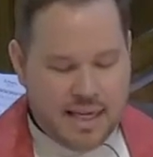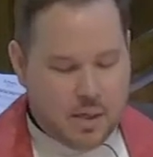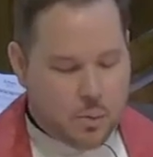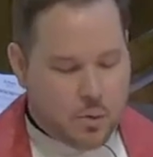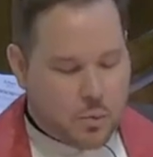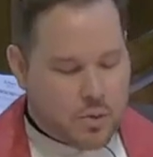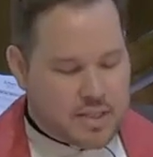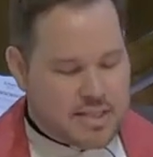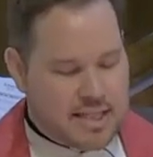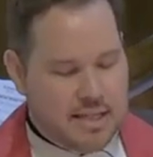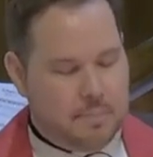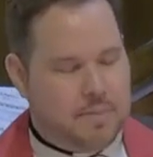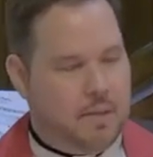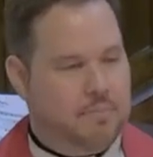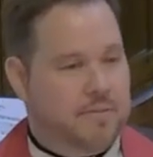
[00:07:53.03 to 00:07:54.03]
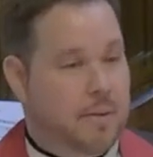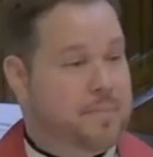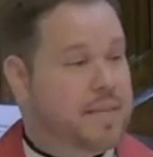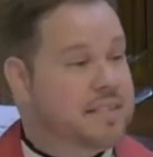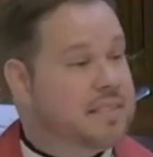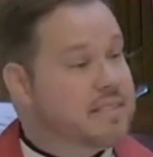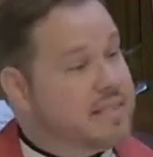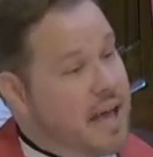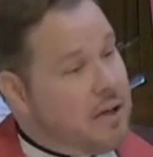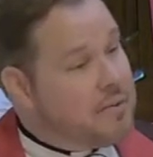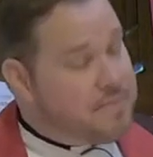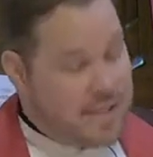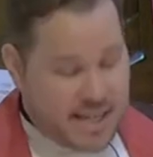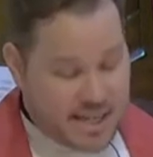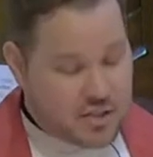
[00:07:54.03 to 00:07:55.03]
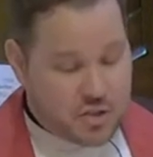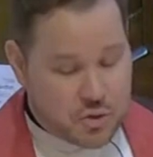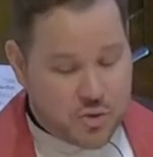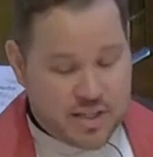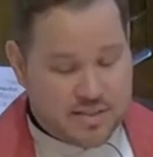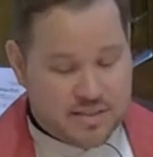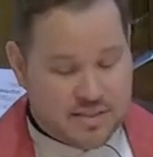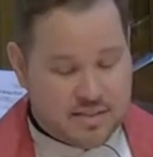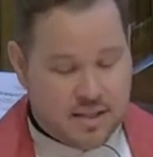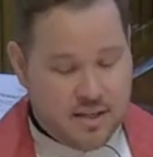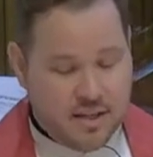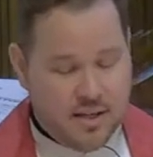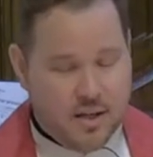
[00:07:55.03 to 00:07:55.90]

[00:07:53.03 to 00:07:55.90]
He will redeem them from the self-interest